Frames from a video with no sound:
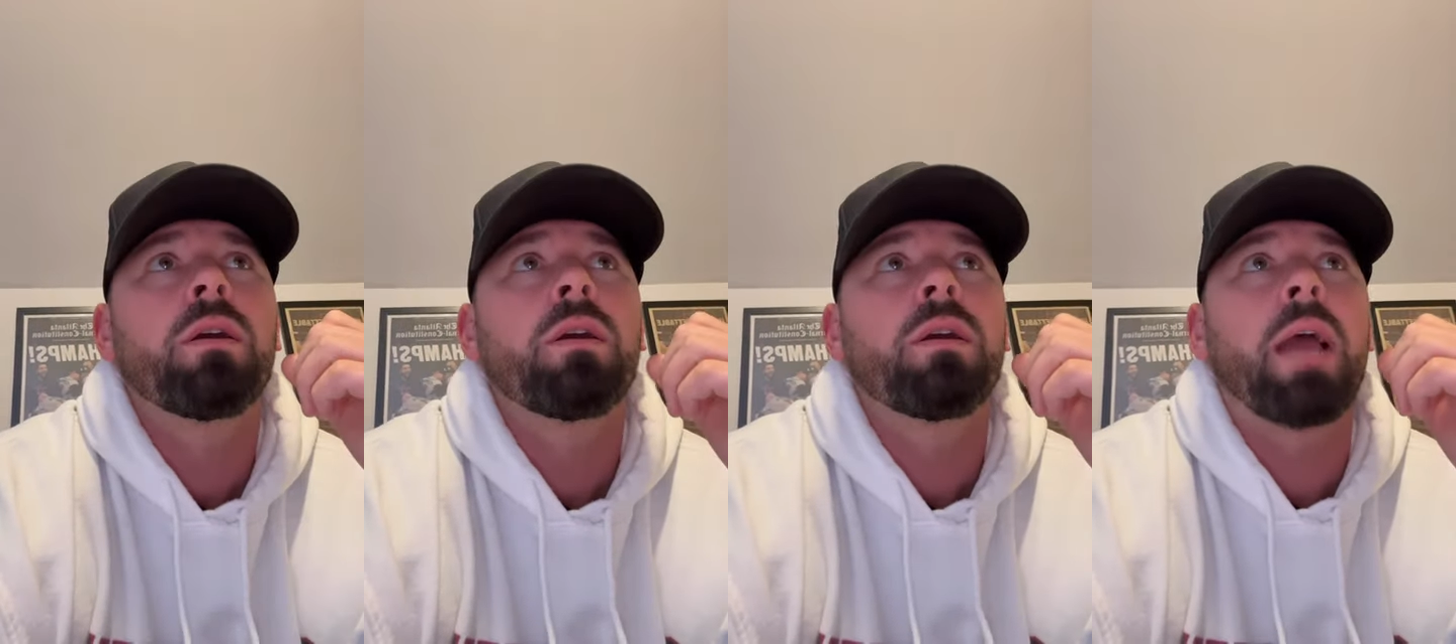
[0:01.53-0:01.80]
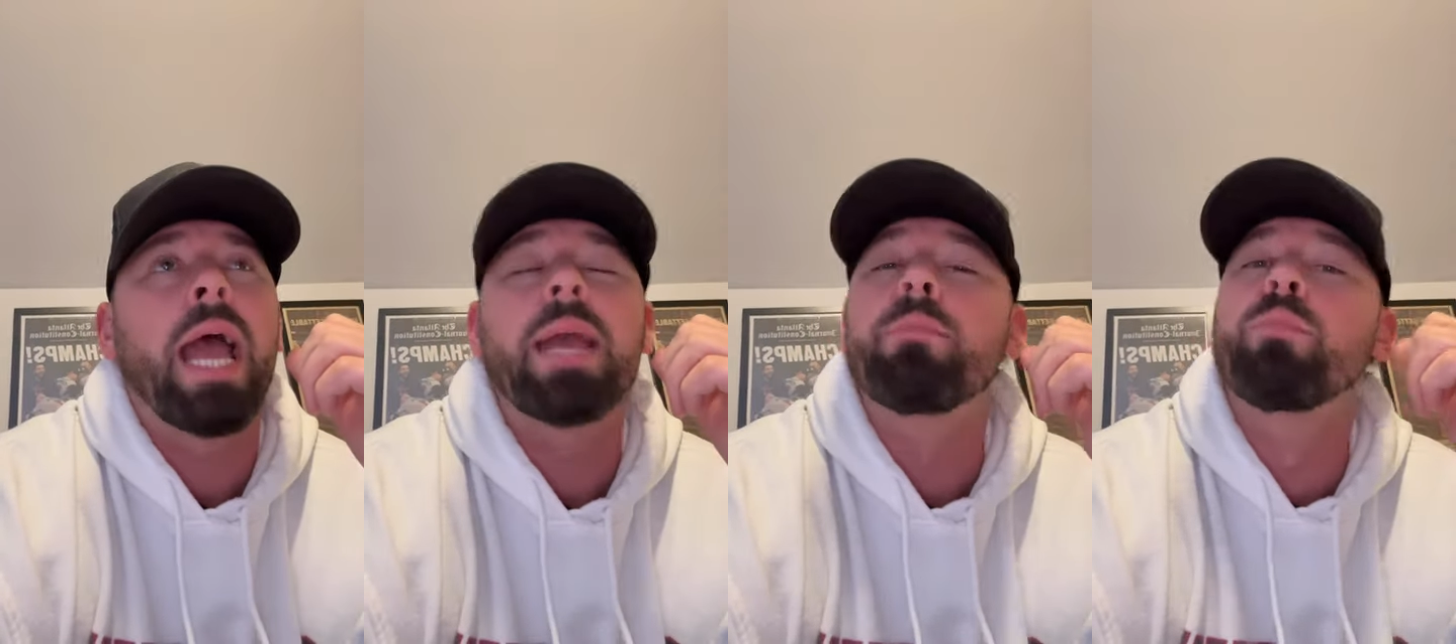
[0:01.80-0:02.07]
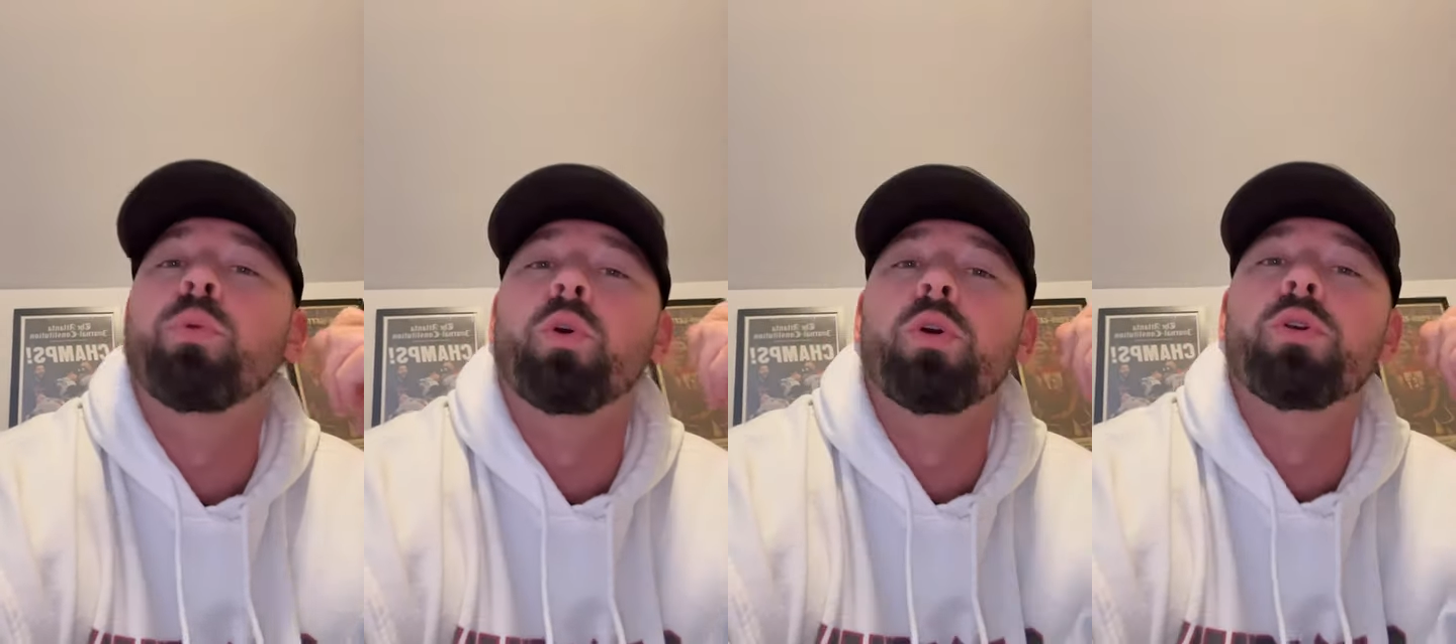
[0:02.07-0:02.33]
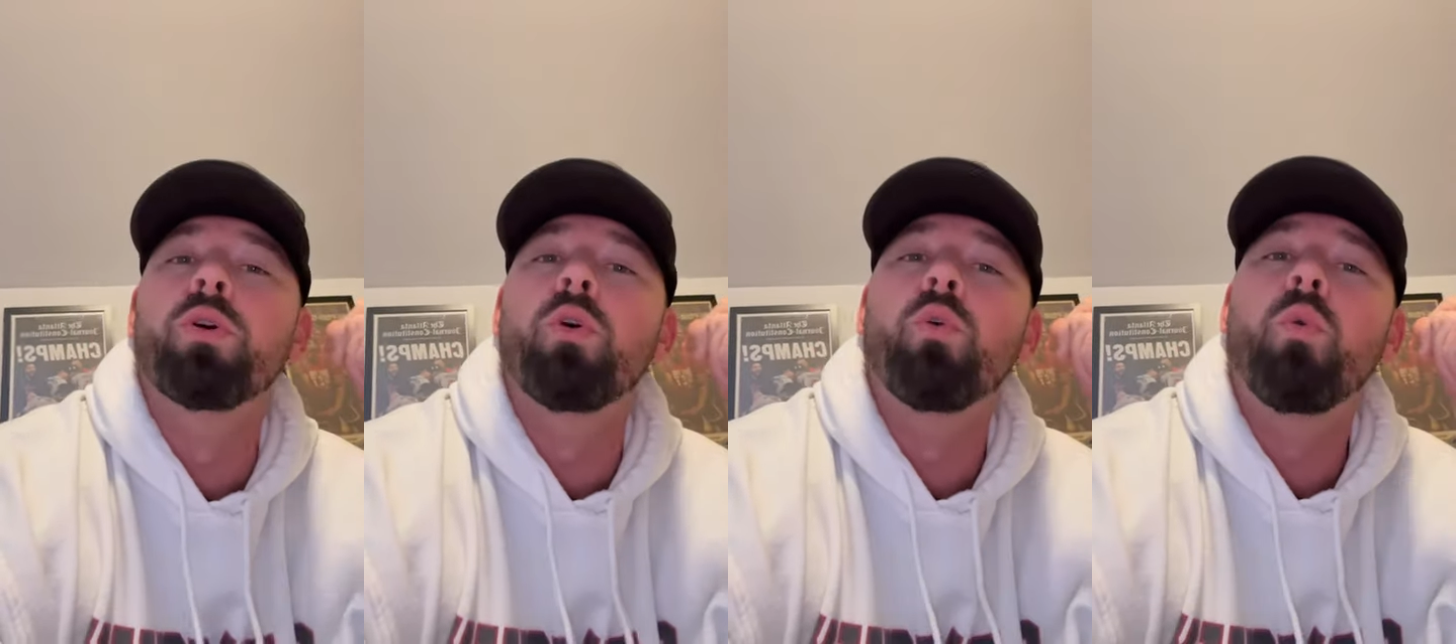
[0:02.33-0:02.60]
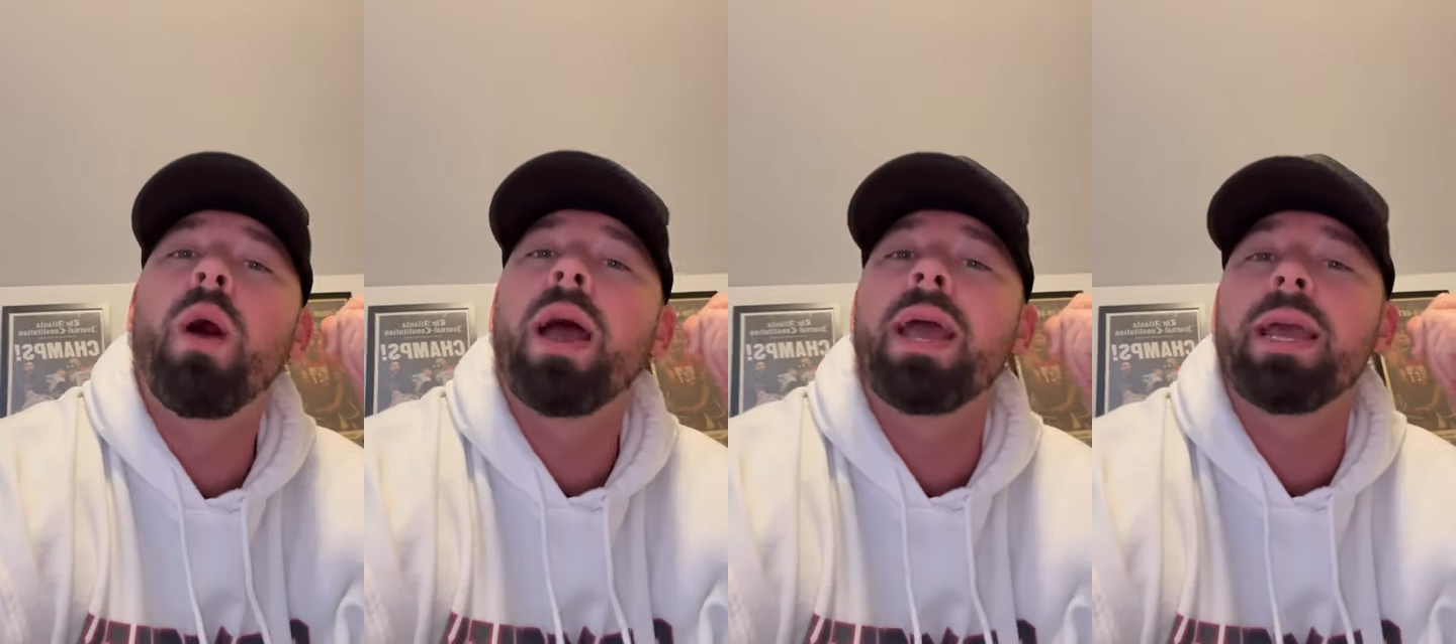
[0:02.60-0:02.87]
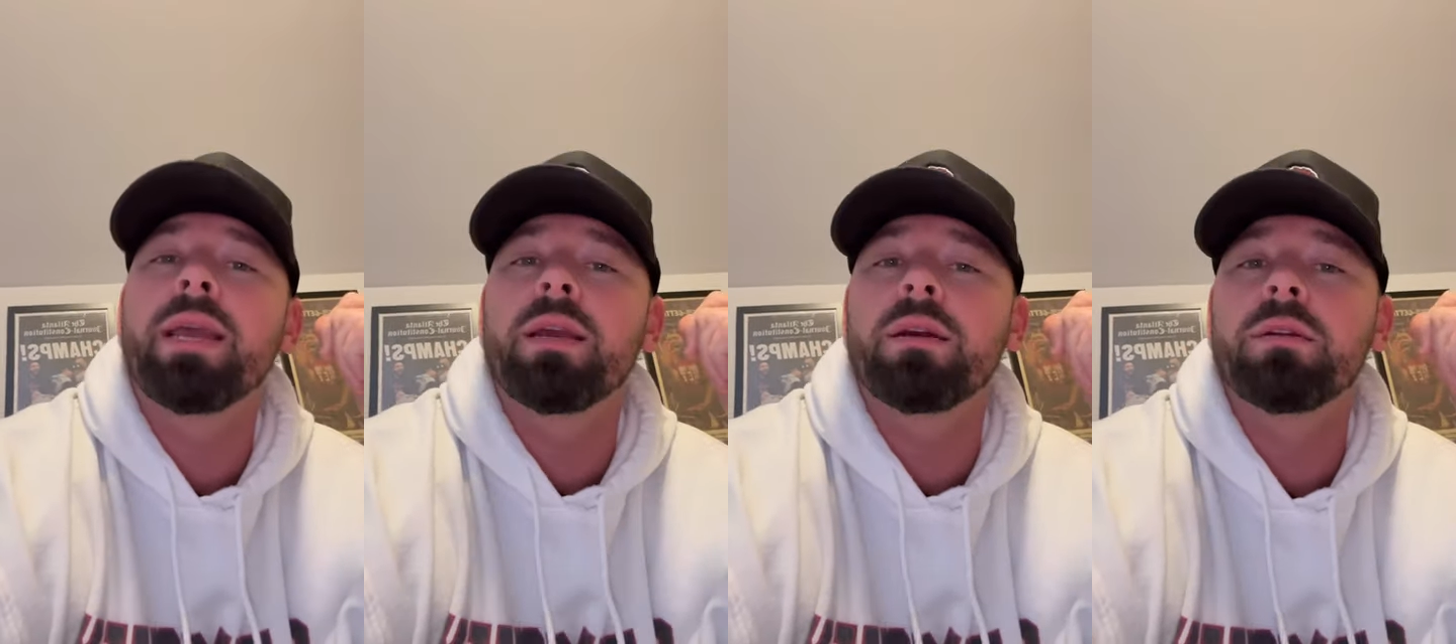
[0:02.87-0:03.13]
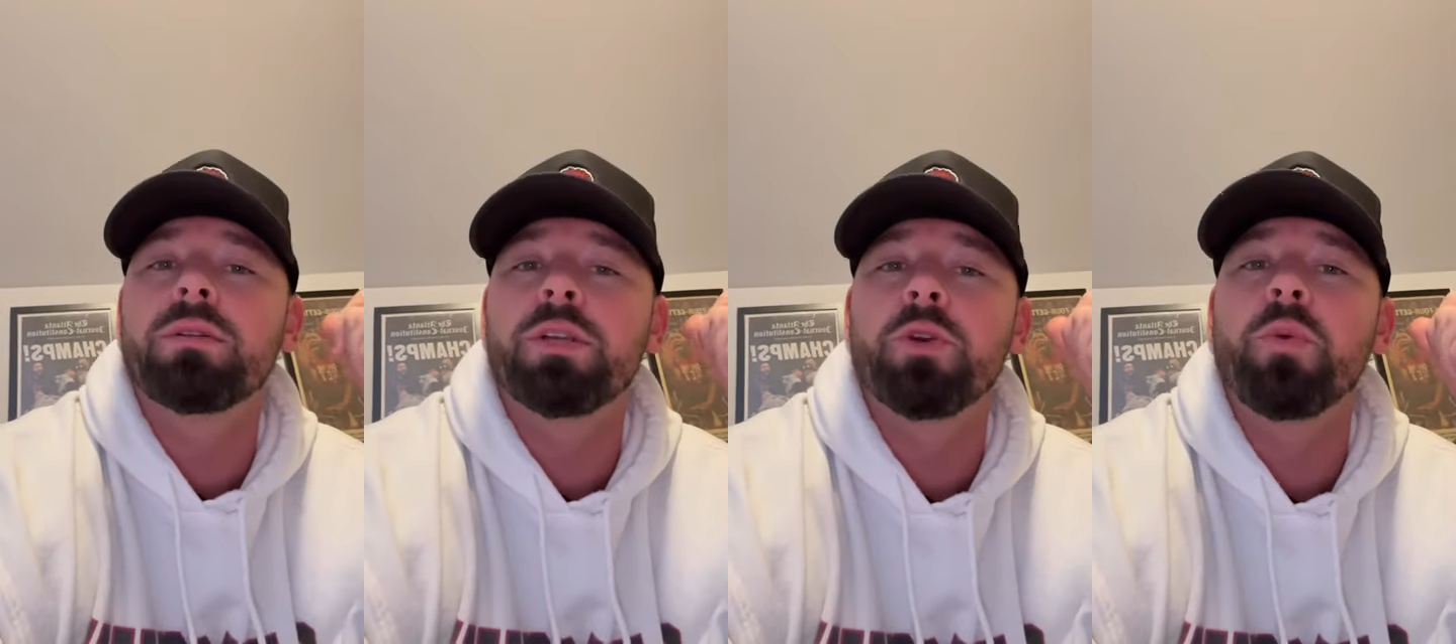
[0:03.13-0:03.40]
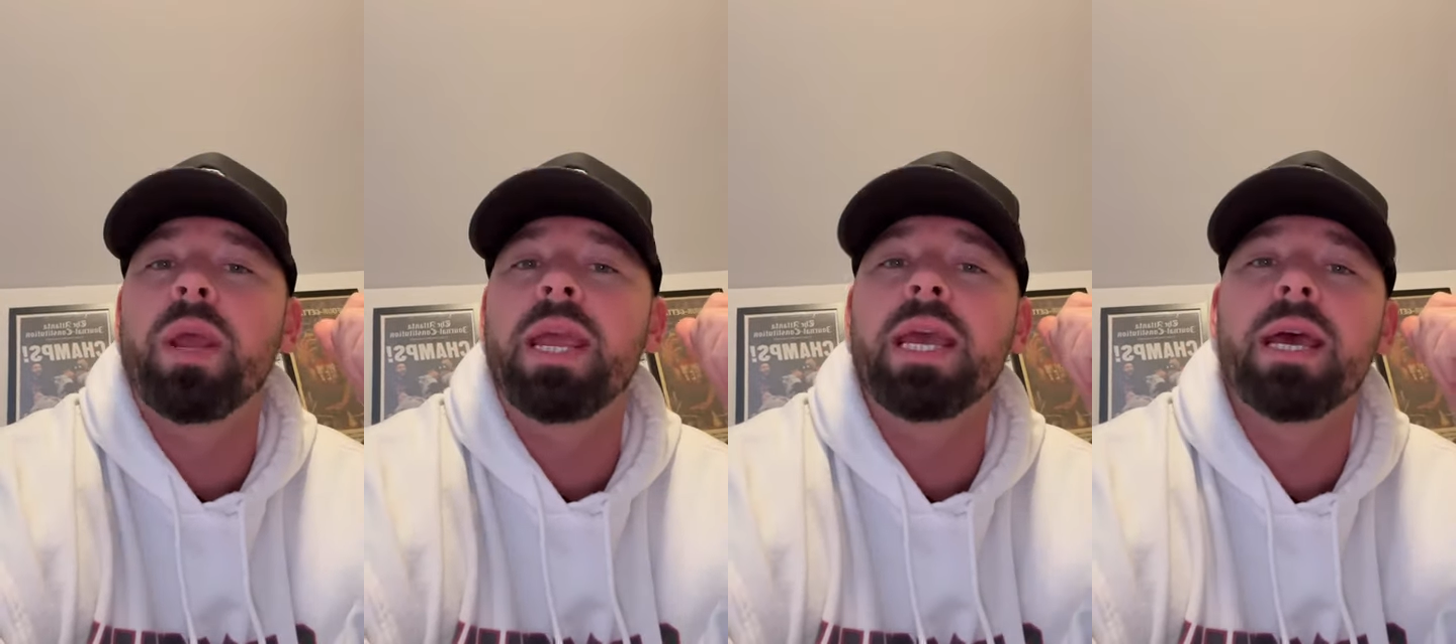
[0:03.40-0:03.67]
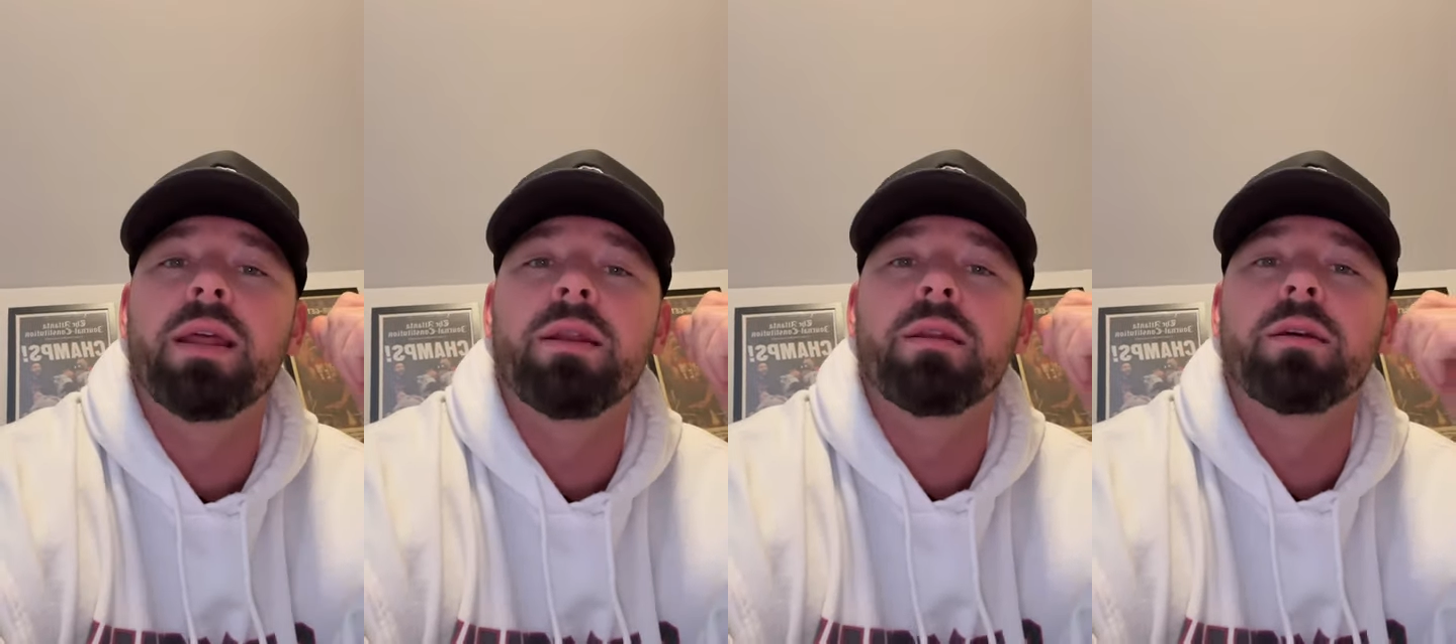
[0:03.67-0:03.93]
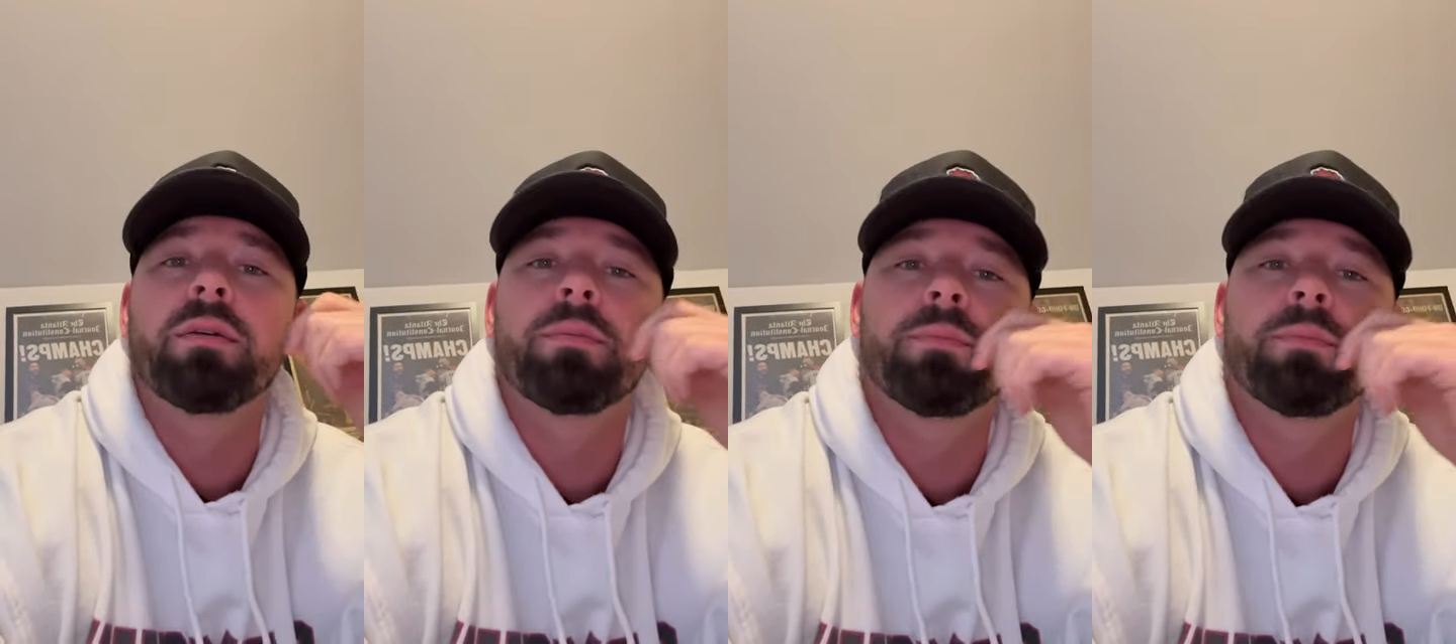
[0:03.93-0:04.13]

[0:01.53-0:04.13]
a brutal way to end